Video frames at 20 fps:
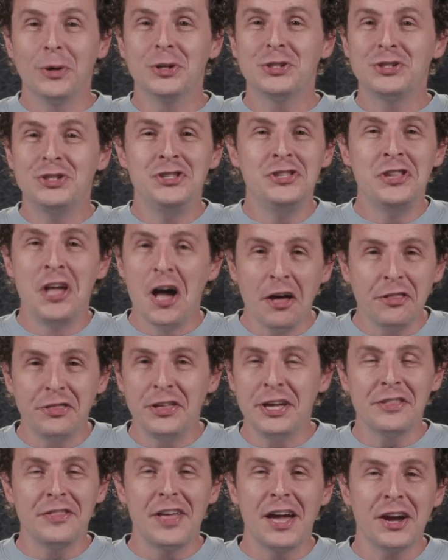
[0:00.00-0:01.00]
was
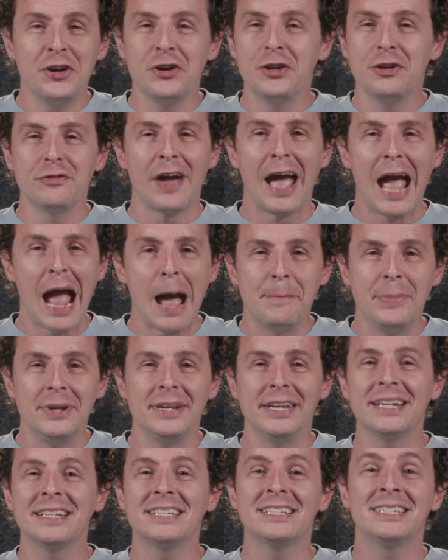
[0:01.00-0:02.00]
nothing that could have
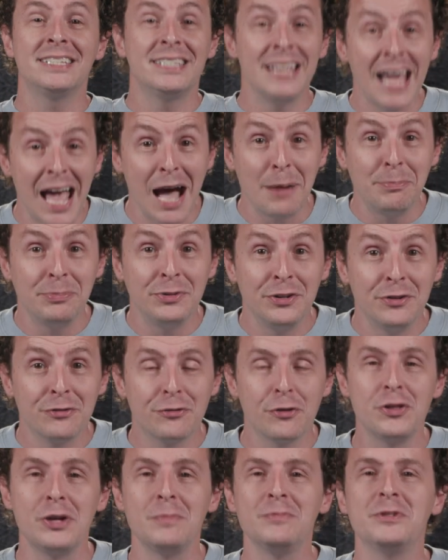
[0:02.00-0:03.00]
happened except
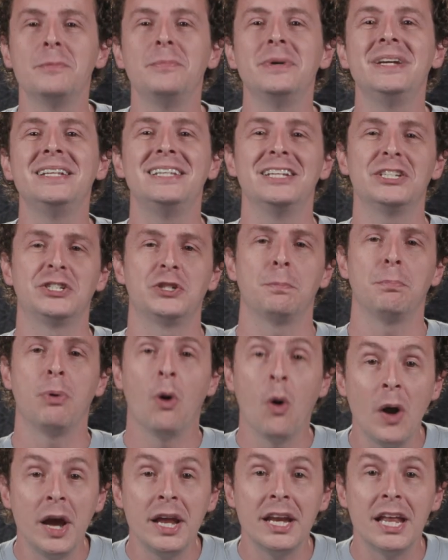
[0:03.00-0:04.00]
for them to be
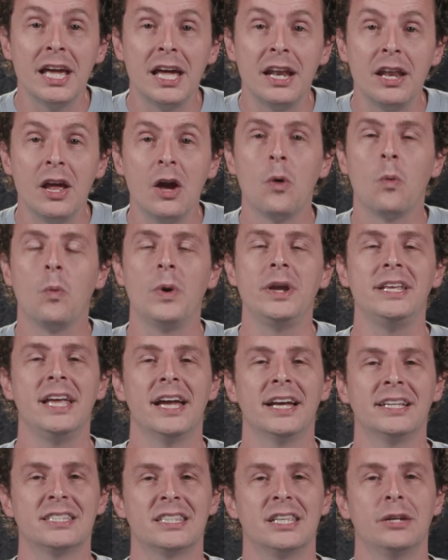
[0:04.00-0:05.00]
disappointed when
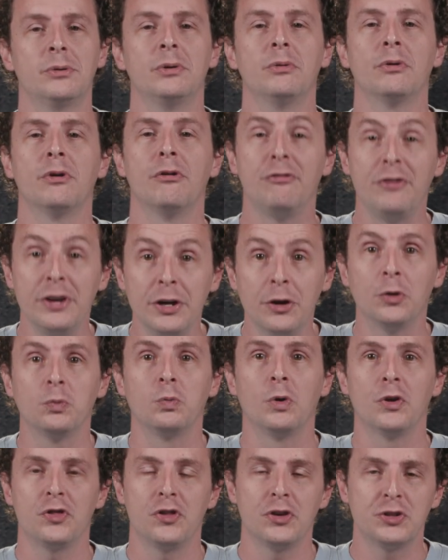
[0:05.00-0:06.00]
Yes Theory
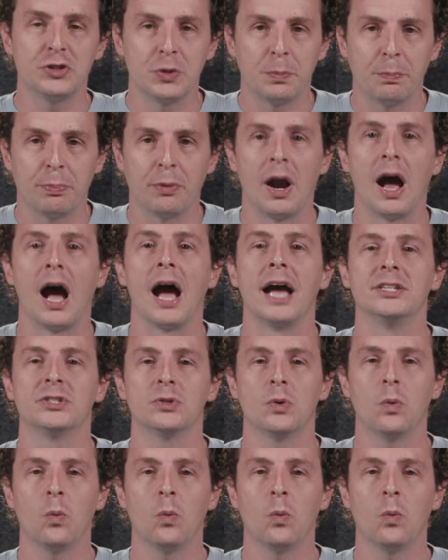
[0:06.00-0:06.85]
revealed what the surprise